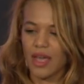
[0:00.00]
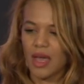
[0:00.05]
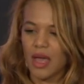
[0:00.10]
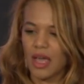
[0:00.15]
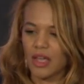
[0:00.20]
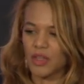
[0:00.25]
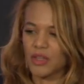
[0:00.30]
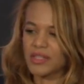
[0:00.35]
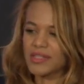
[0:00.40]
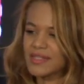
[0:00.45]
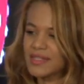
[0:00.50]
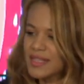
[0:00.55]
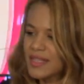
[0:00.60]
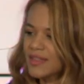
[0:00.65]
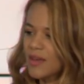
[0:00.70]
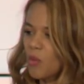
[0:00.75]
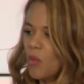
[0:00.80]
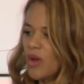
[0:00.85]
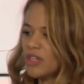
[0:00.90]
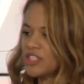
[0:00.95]
You can see
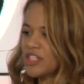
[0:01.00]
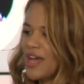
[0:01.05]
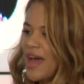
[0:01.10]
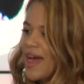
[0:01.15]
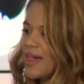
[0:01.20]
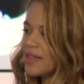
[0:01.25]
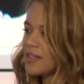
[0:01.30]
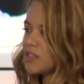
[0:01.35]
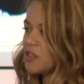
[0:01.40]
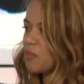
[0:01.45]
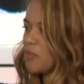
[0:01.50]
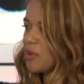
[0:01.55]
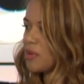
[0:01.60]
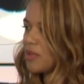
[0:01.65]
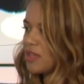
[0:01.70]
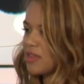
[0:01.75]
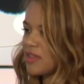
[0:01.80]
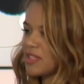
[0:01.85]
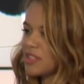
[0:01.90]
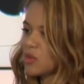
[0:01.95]
that one challenge of
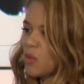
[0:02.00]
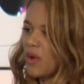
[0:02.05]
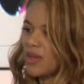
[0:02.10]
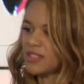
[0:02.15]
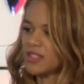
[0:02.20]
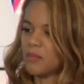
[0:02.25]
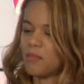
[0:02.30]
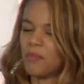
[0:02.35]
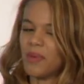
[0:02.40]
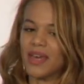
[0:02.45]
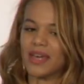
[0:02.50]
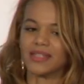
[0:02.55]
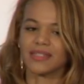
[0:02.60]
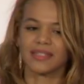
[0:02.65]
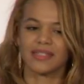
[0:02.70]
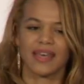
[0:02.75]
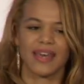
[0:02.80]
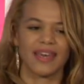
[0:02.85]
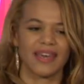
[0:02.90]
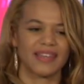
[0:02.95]
building these quantum
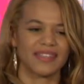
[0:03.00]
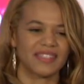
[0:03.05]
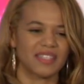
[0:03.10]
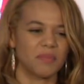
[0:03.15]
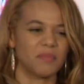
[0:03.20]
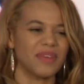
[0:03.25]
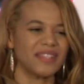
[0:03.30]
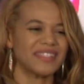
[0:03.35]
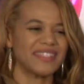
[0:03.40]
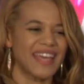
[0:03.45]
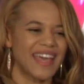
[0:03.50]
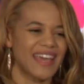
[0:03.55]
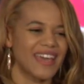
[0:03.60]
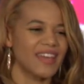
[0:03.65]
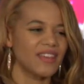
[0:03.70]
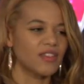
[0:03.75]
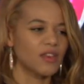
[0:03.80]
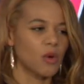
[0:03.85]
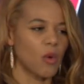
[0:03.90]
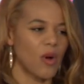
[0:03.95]
bits is to
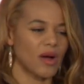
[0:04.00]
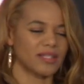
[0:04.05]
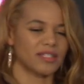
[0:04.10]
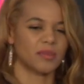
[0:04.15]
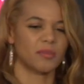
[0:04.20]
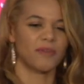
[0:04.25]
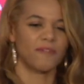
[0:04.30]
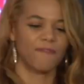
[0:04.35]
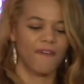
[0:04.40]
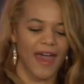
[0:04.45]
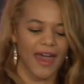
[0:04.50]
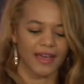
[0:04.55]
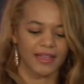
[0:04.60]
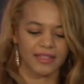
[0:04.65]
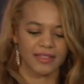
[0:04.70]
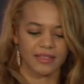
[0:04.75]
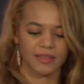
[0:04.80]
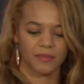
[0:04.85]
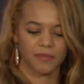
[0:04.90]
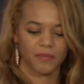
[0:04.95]
maintain the quantum effects.
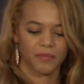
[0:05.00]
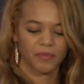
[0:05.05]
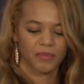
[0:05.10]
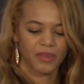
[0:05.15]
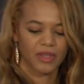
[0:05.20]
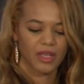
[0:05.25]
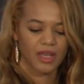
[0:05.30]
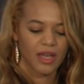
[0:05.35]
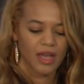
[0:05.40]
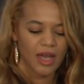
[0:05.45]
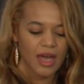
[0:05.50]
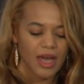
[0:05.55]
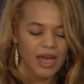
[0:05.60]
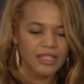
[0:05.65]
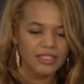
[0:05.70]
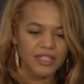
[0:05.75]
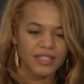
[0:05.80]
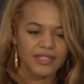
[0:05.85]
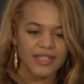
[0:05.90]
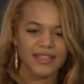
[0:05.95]

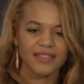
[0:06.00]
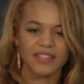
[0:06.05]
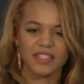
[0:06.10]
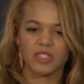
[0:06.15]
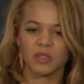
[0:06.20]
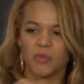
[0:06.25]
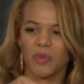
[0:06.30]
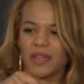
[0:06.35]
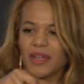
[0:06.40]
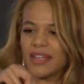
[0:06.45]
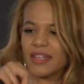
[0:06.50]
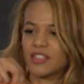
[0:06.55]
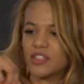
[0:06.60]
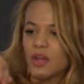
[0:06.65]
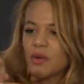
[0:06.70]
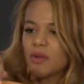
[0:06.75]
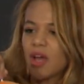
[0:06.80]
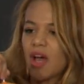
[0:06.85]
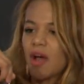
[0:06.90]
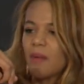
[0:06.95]
Just like the spinning
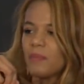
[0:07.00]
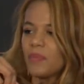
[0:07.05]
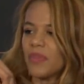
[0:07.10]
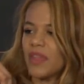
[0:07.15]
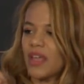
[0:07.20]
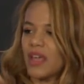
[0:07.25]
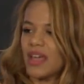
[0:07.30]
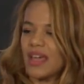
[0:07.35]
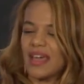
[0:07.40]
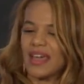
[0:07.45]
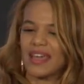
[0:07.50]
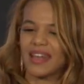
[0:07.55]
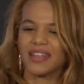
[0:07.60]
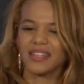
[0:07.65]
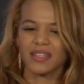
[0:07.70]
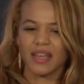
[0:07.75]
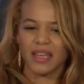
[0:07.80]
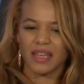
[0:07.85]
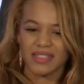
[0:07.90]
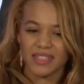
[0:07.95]
donut,
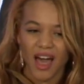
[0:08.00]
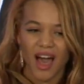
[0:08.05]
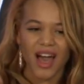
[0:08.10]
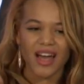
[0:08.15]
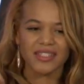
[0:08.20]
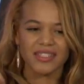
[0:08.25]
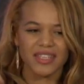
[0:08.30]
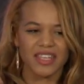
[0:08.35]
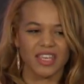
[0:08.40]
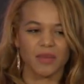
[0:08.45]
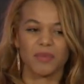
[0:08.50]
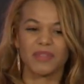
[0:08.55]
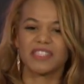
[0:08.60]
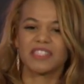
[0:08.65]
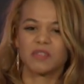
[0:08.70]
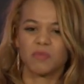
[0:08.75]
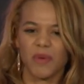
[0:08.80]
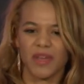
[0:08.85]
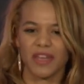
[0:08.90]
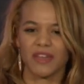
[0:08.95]
it's hard to keep it
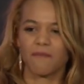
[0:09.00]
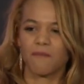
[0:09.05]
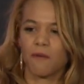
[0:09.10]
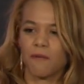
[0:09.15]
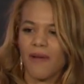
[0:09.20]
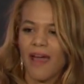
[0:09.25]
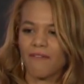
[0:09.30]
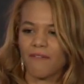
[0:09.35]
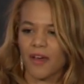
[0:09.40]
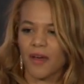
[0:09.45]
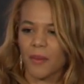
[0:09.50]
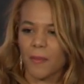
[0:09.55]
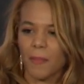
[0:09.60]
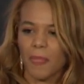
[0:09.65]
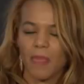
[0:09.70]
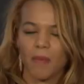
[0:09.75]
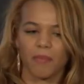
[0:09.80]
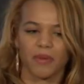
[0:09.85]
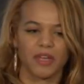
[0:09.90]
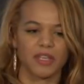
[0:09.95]
spinning forever,
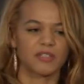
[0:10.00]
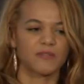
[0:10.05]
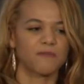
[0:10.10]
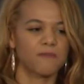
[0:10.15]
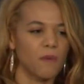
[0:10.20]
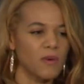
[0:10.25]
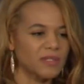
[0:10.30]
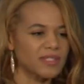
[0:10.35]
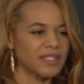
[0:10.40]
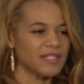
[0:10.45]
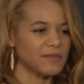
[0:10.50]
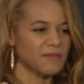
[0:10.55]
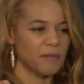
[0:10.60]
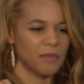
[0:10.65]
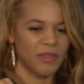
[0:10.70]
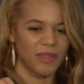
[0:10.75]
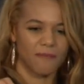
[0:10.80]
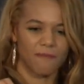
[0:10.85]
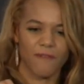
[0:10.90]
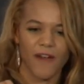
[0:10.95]
because forces from
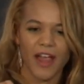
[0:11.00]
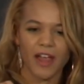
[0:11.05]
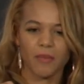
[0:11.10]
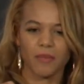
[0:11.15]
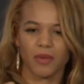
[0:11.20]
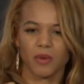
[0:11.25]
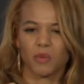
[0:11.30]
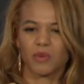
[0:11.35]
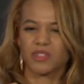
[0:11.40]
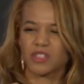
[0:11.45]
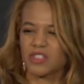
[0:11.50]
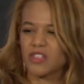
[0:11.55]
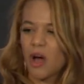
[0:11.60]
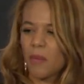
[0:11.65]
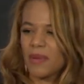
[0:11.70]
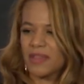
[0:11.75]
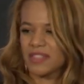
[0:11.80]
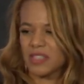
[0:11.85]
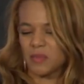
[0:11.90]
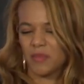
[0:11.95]
the environment will stop
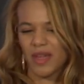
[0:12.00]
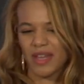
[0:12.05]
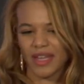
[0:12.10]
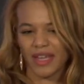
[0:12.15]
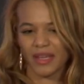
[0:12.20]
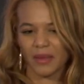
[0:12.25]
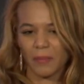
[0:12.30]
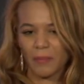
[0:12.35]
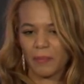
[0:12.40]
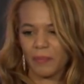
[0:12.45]
it spinning.